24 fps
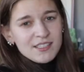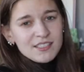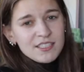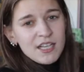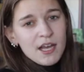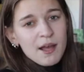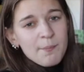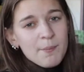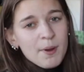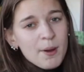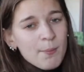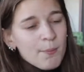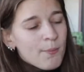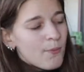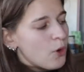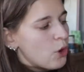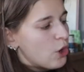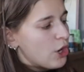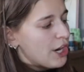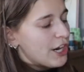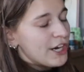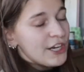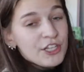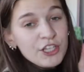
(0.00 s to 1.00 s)
Some
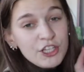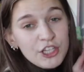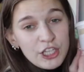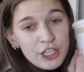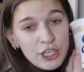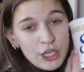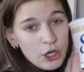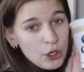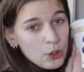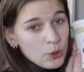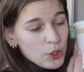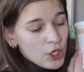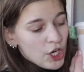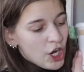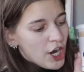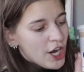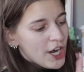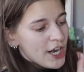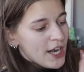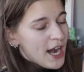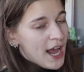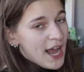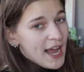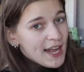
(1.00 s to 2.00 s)
more
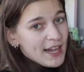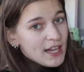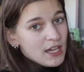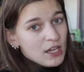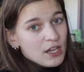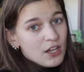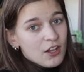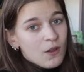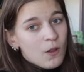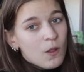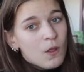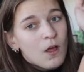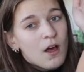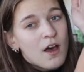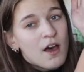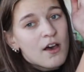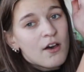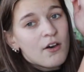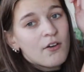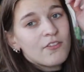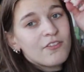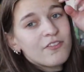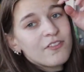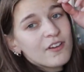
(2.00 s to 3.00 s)
yogurt. I
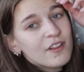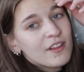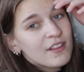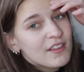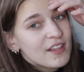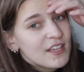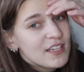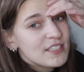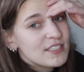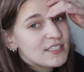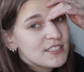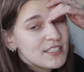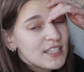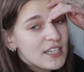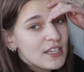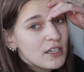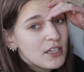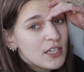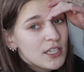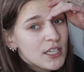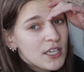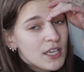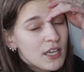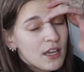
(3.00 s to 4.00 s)
love the
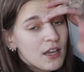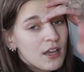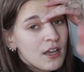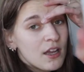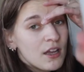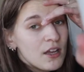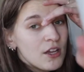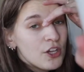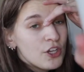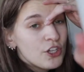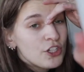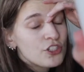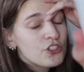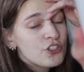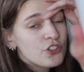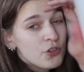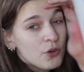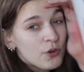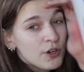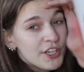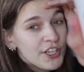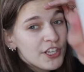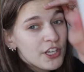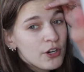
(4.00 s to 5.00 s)
Silk
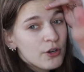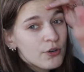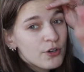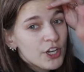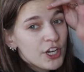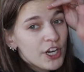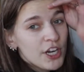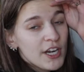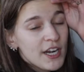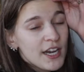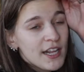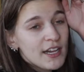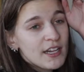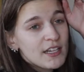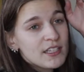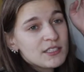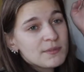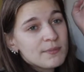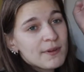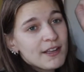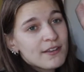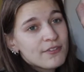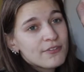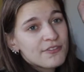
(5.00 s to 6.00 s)
soy yogurt. It
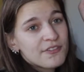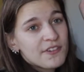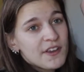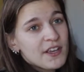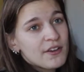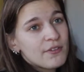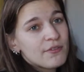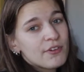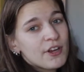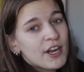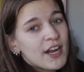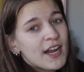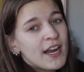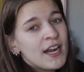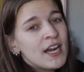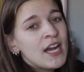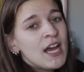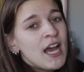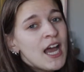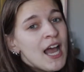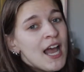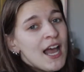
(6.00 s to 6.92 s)
is my favorite.